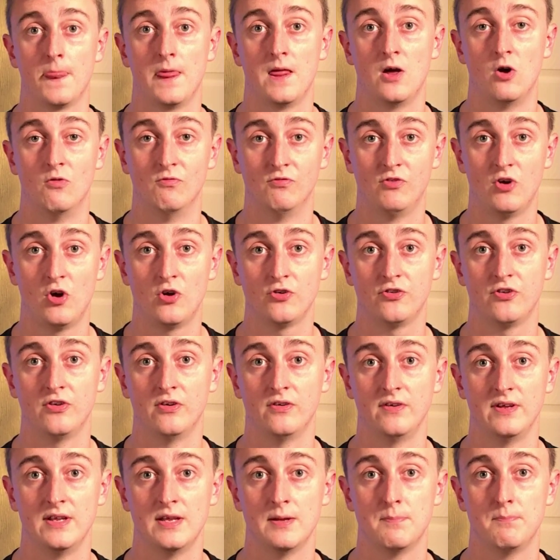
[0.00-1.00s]

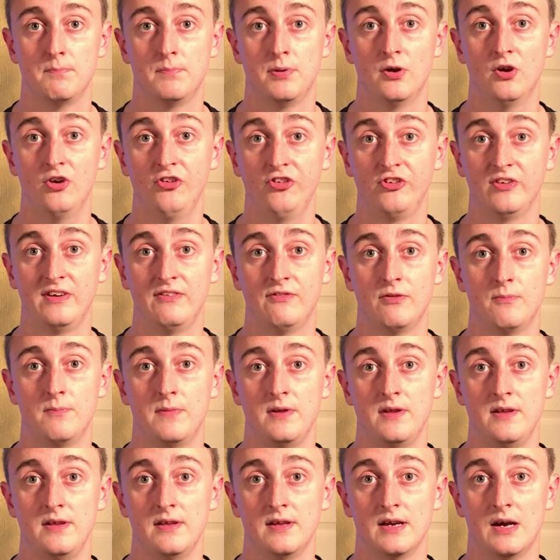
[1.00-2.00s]
Unfortunately, personally for
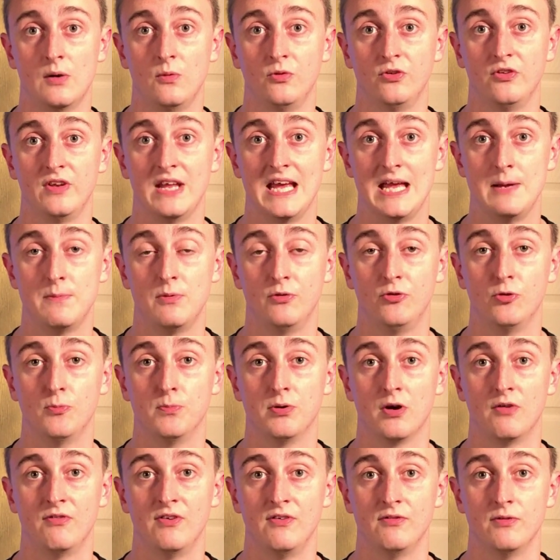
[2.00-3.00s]
me, I wasn't able to
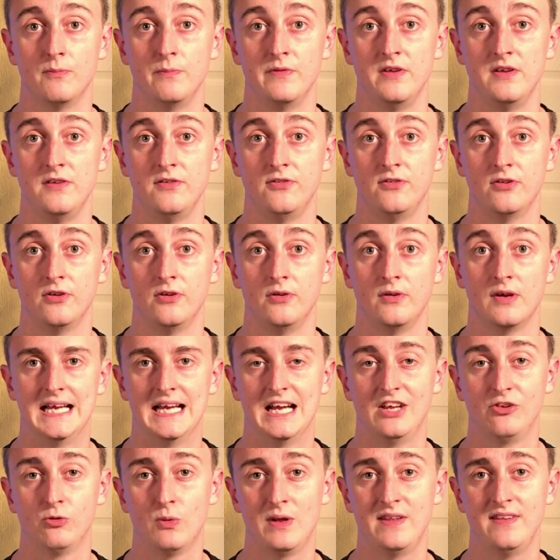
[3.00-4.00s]
profit from these two,
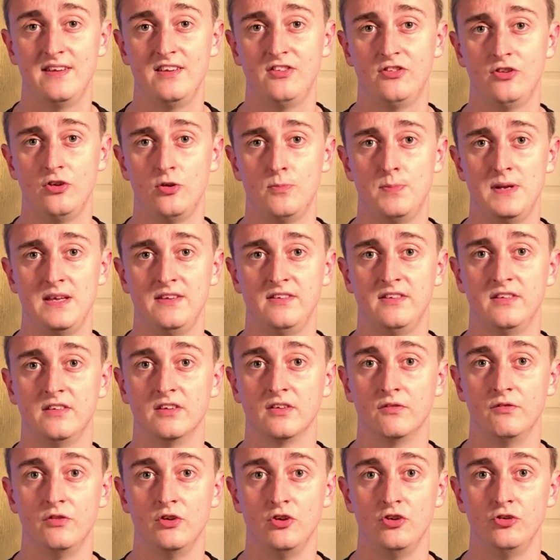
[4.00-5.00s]
as when these 2 pieces of
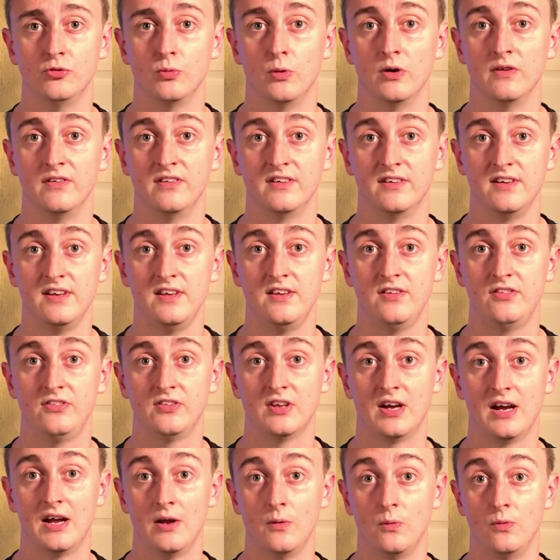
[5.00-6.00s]
news were released,
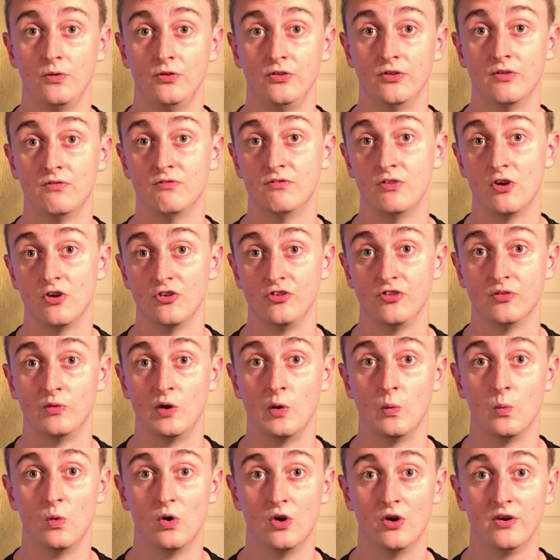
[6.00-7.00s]
I was unfortunately
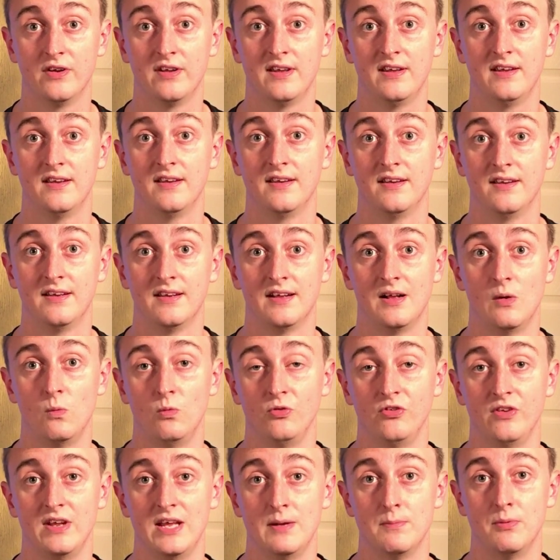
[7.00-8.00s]
working and
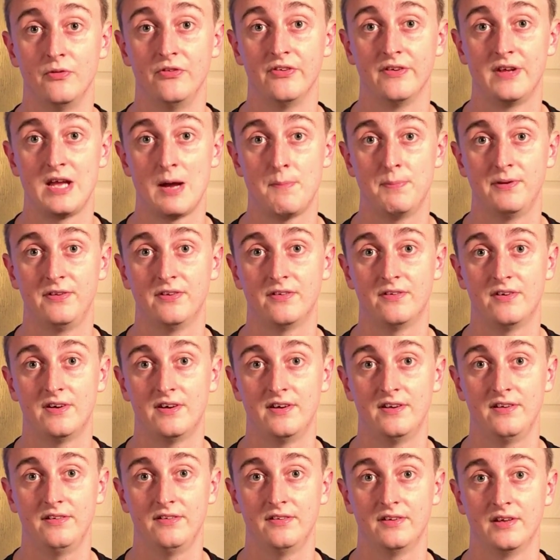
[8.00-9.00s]
wasn't able to
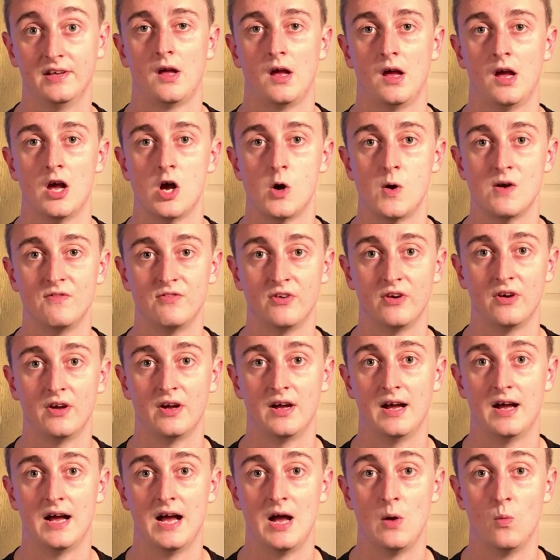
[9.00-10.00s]
capitalise. However,
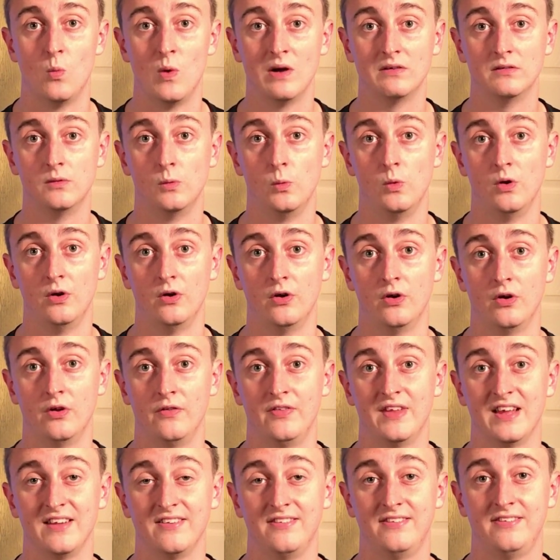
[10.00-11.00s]
I'm well aware
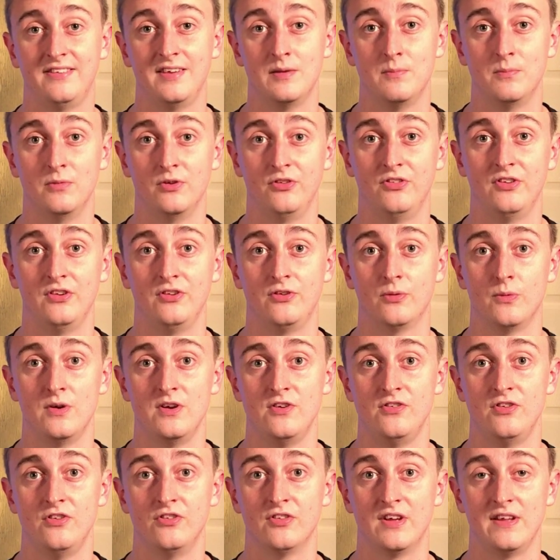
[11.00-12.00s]
that similar
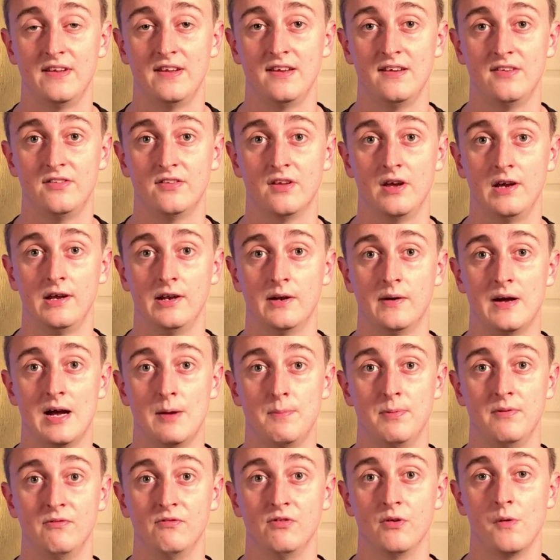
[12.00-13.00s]
situations like this are going to
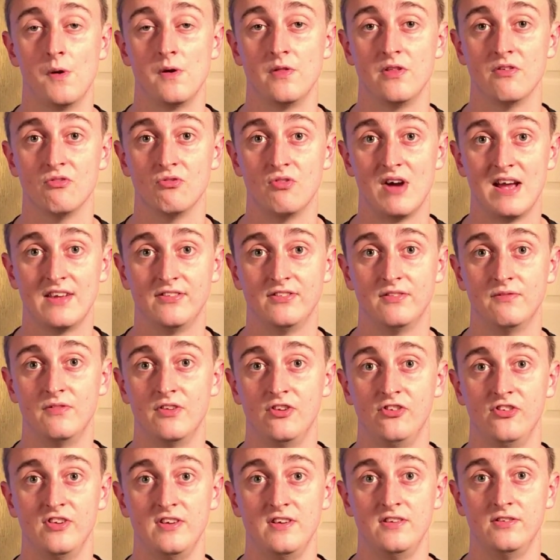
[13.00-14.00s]
happen throughout the rest of the
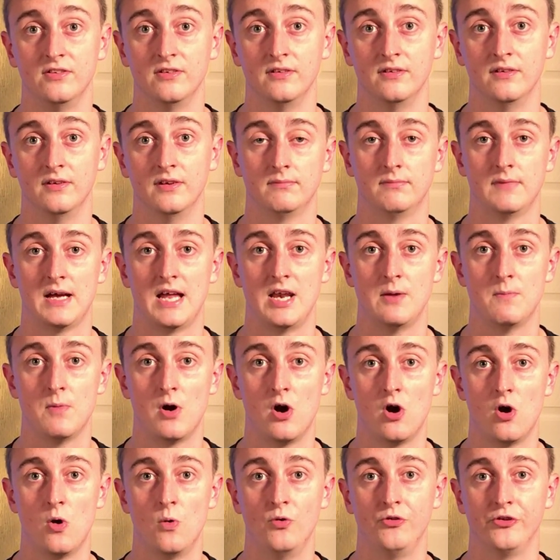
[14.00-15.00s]
season, and I'm
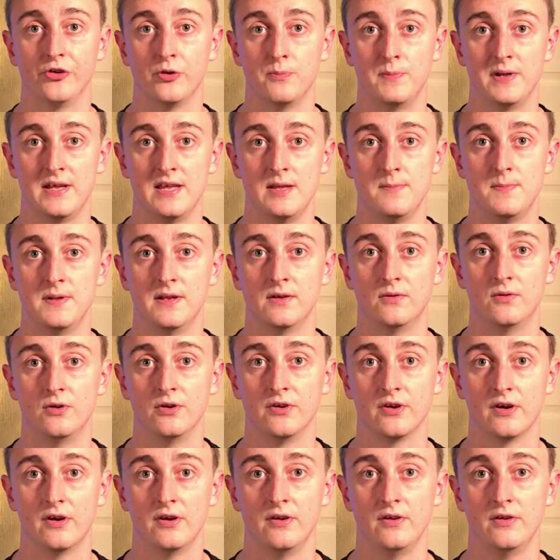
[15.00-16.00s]
always going to be keeping a
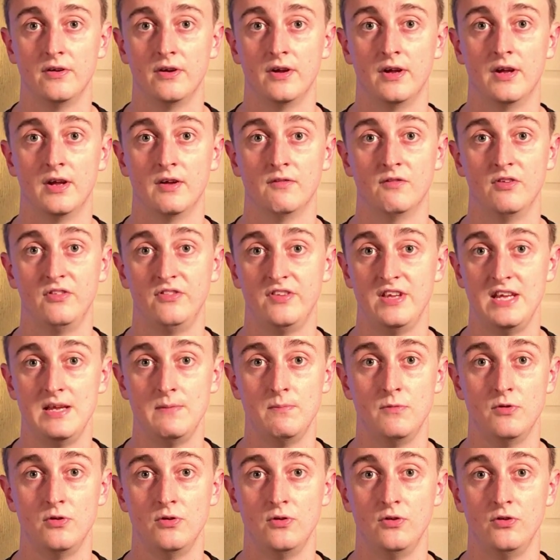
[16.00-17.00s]
lookout for team
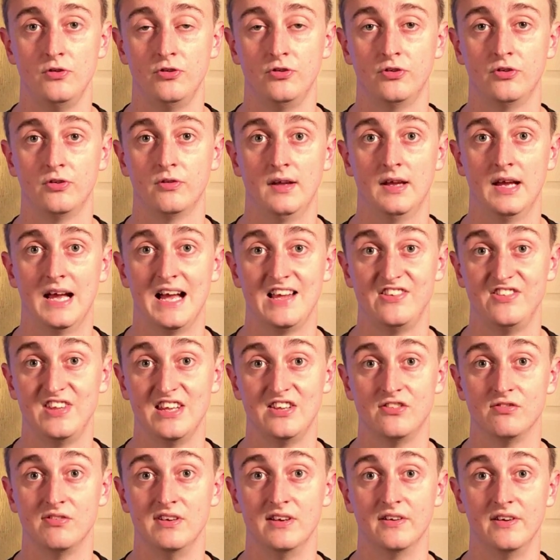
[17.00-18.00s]
news, as
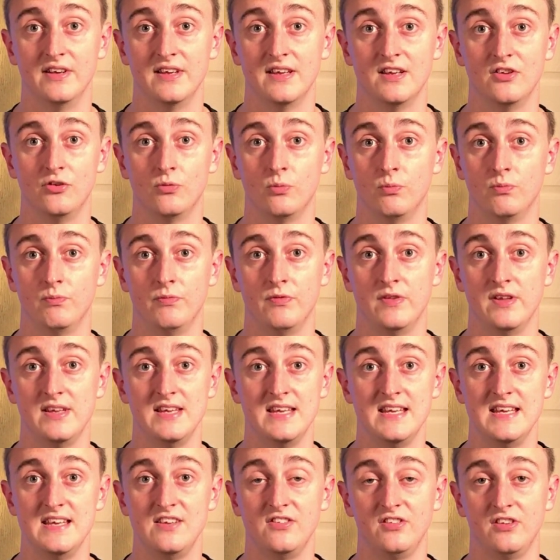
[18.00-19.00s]
this really is the
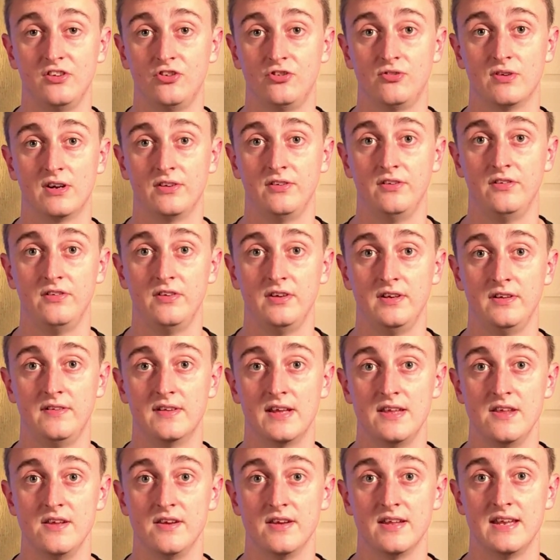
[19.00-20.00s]
easiest strategy that
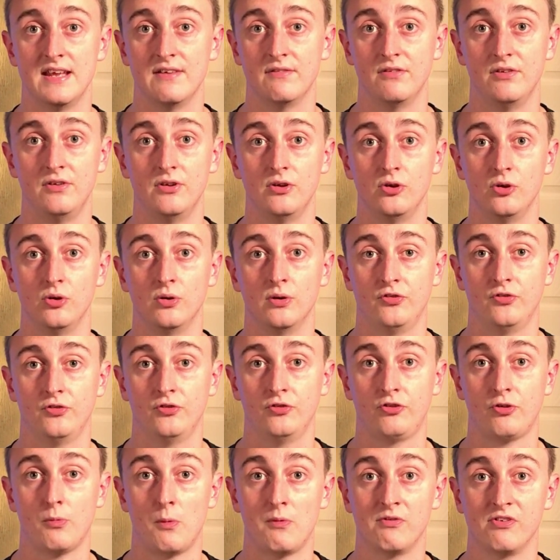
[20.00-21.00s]
you can ever do.
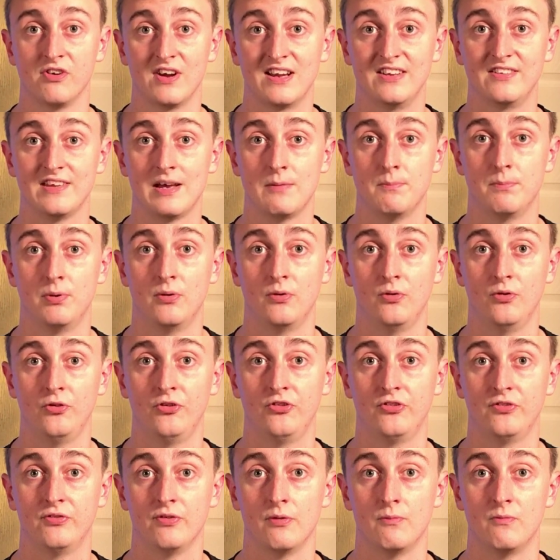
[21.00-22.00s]
Some other
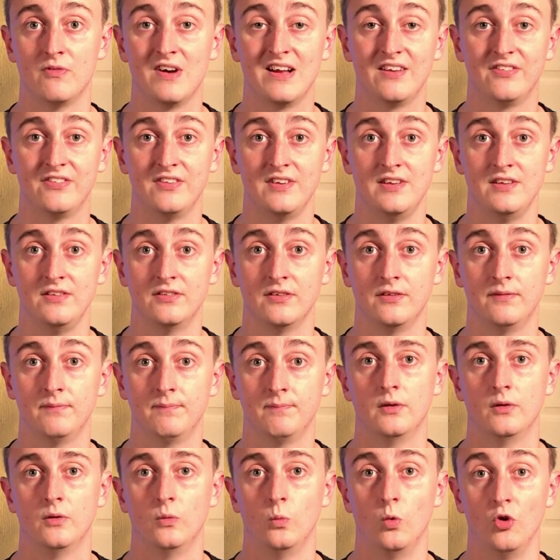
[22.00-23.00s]
examples from last season
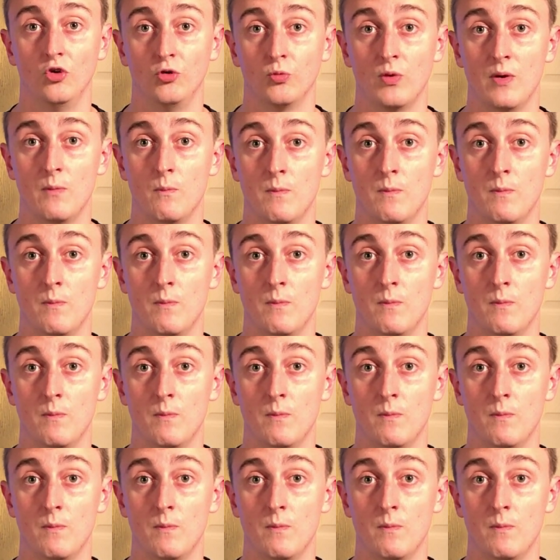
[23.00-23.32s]
was when